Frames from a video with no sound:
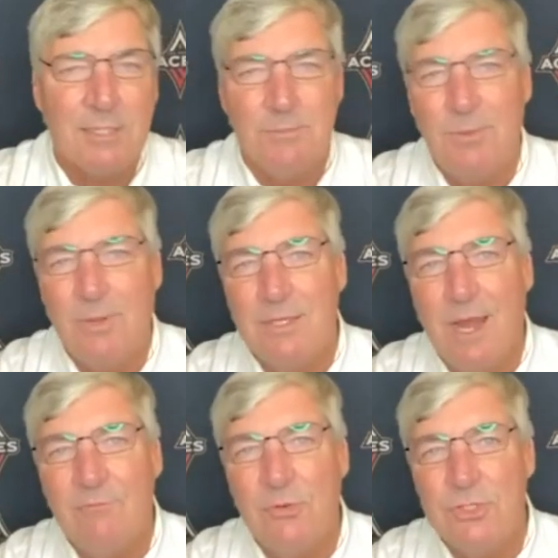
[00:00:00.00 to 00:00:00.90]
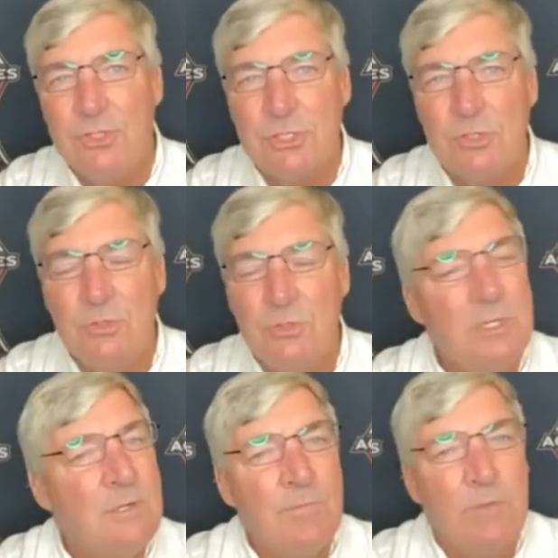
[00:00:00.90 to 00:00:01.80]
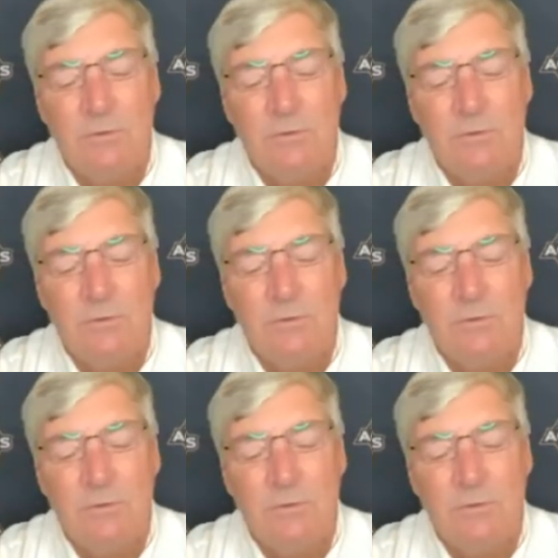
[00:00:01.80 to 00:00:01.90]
I got some playing time for Jisoo.